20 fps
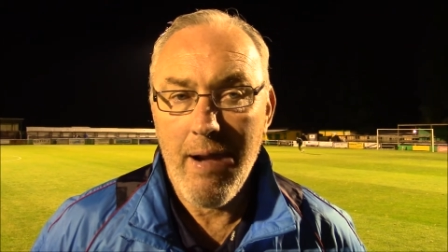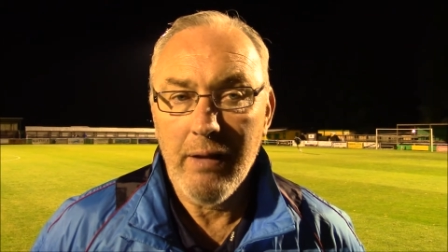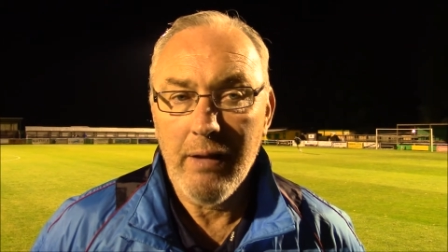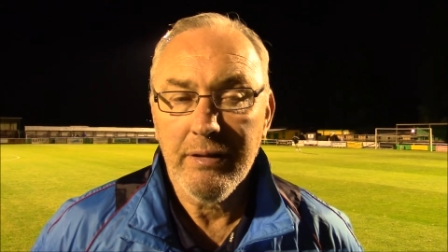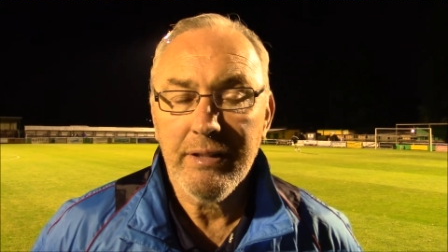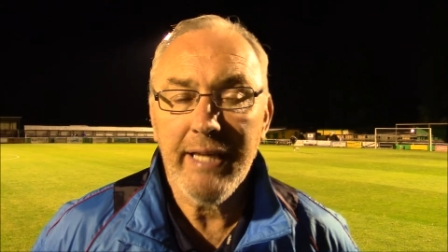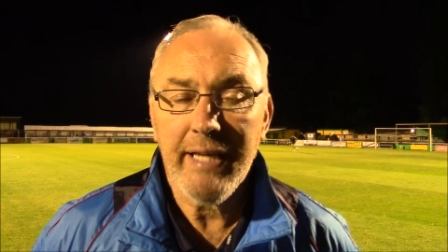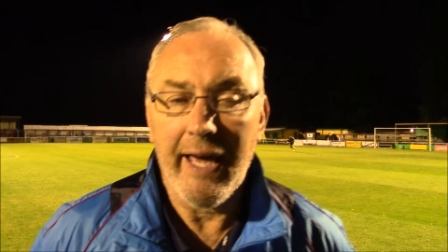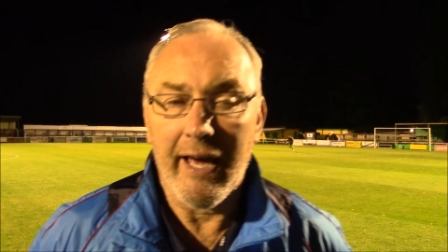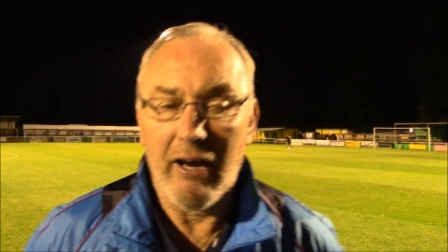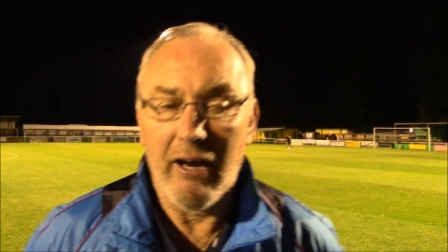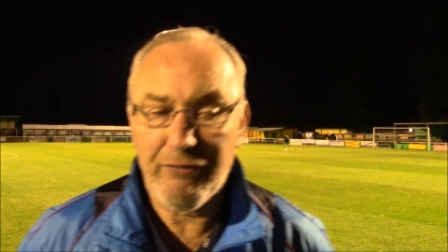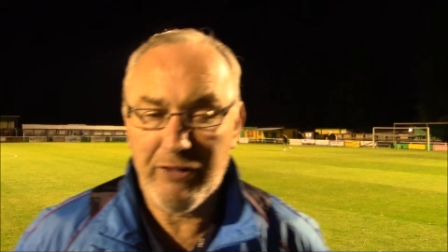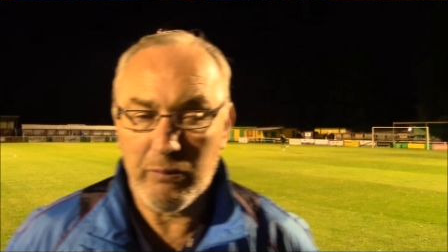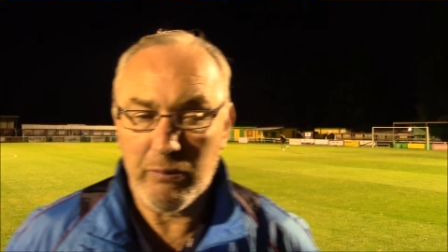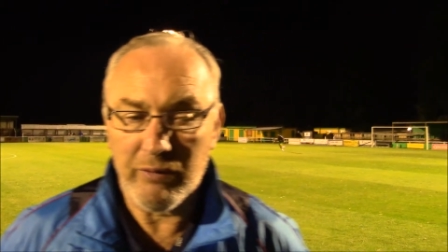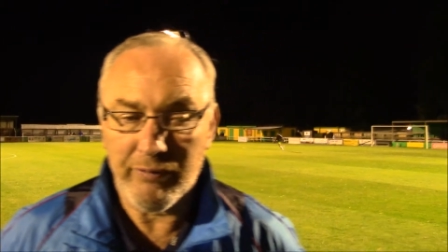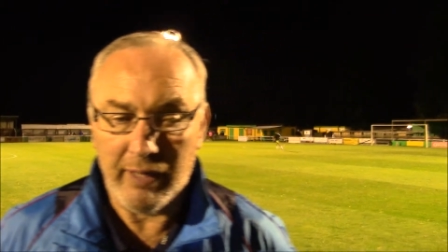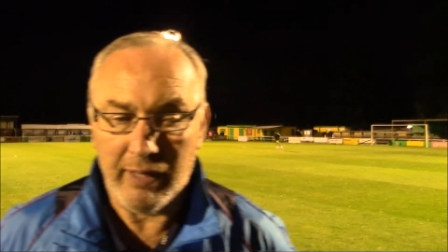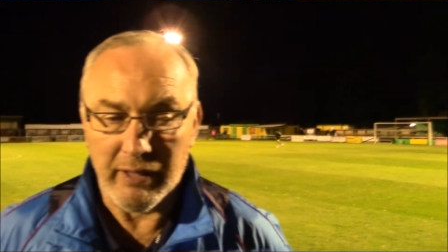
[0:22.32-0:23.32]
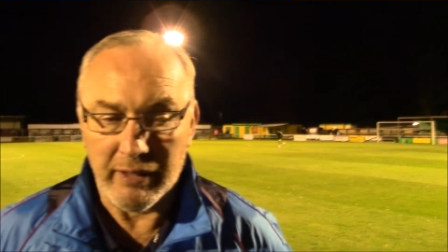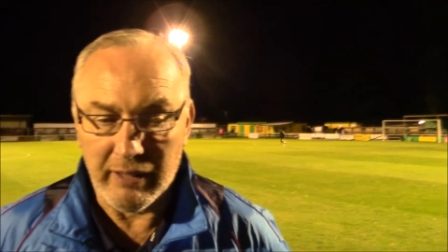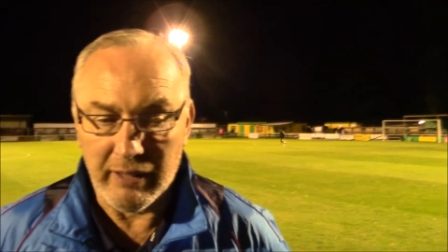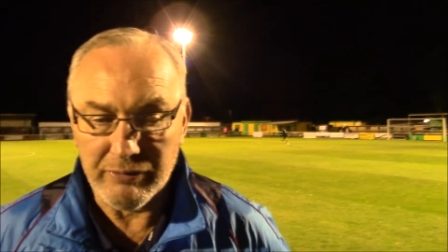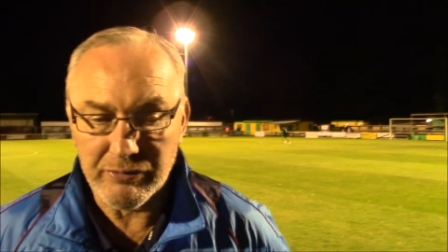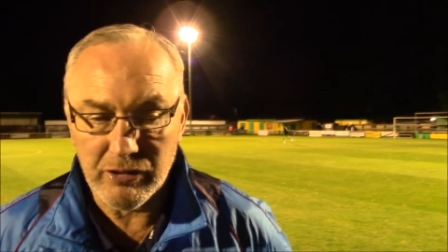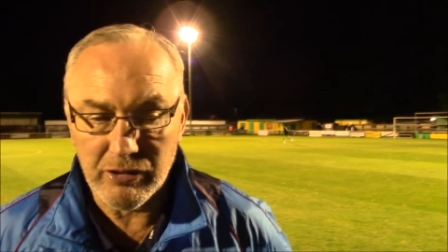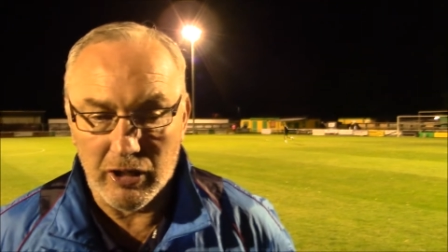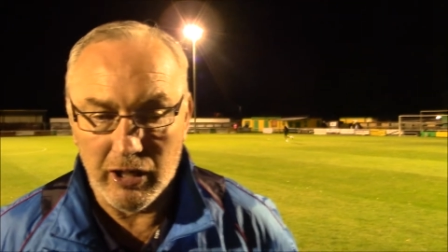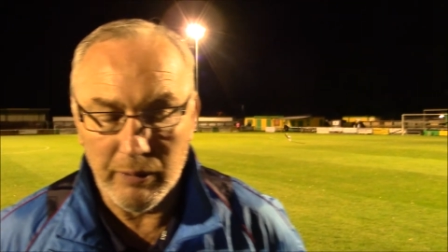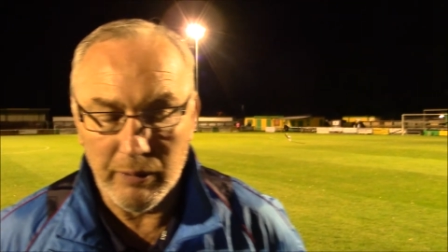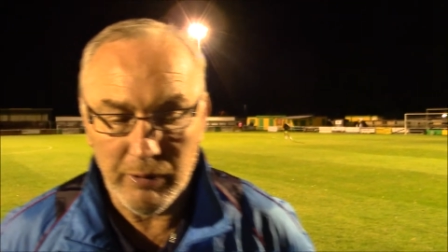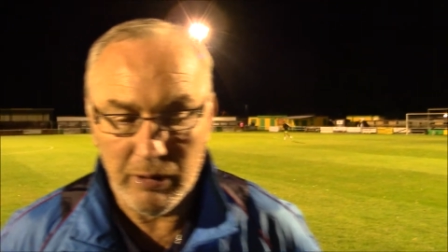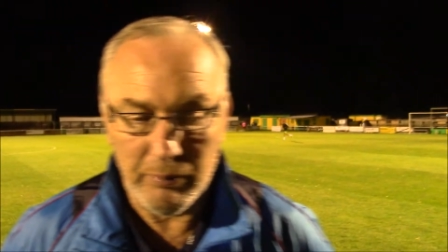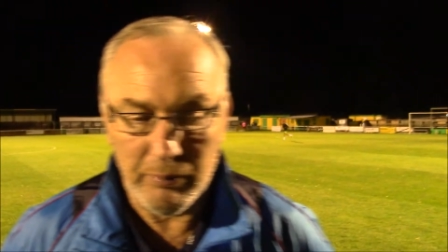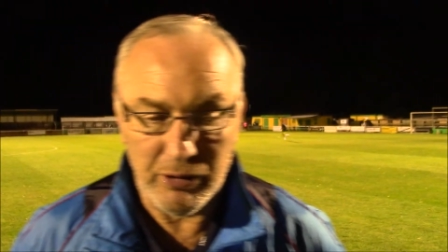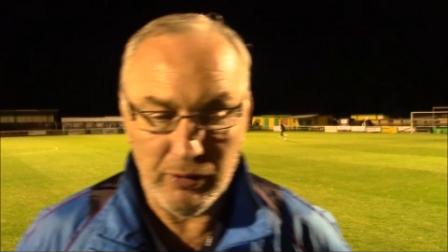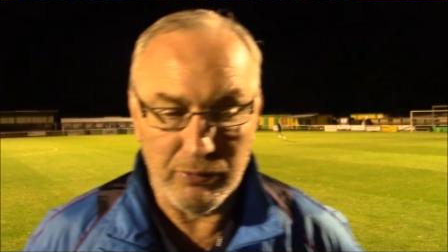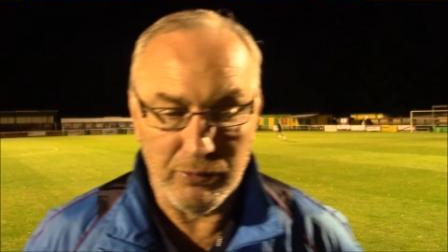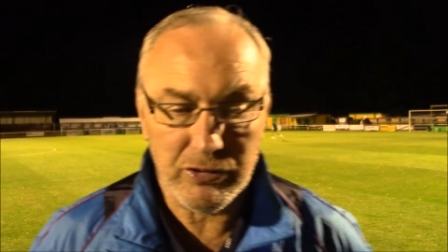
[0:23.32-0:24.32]
Yeah, I think we've had enough time. I
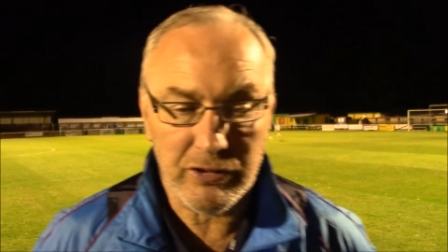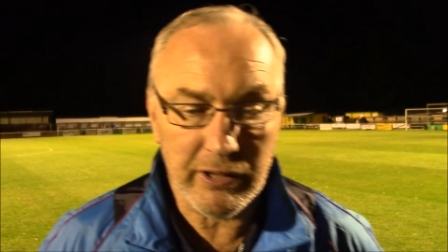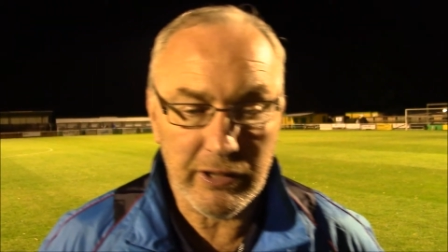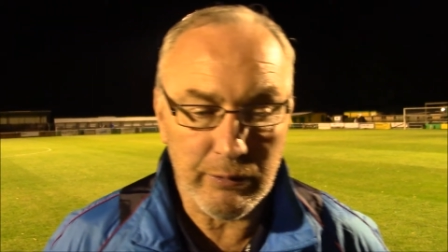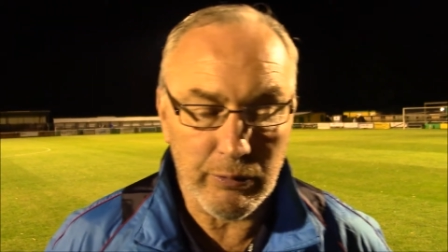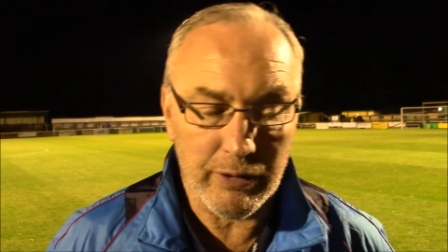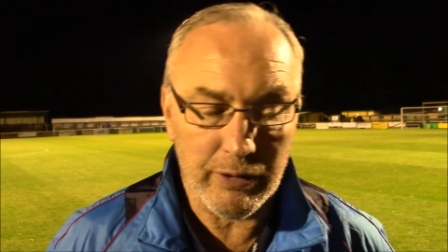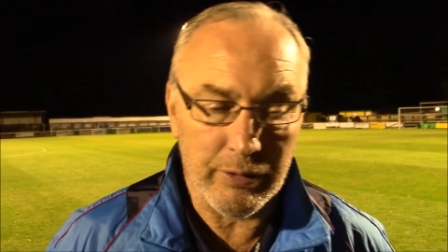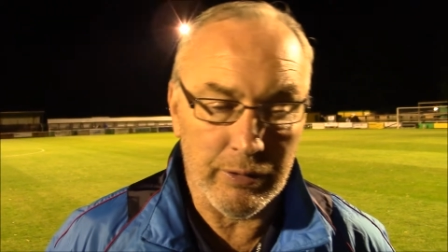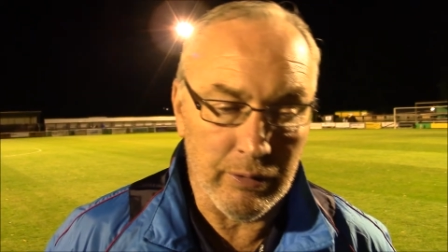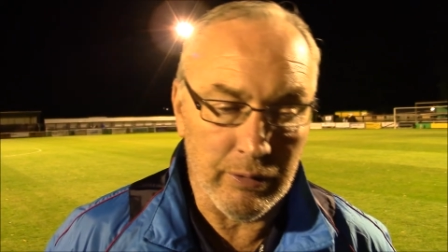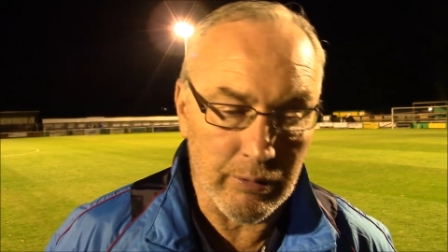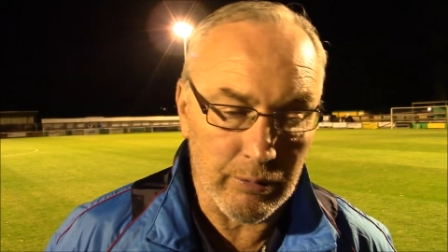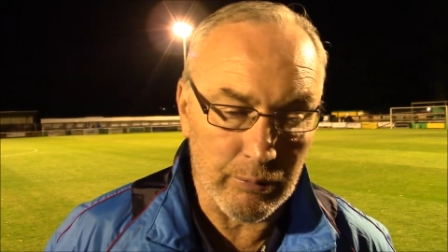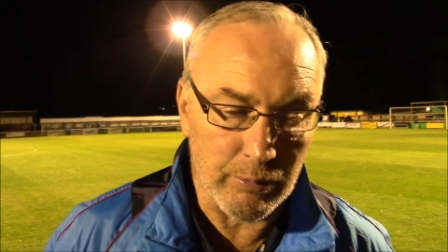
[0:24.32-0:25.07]
mean, obviously, when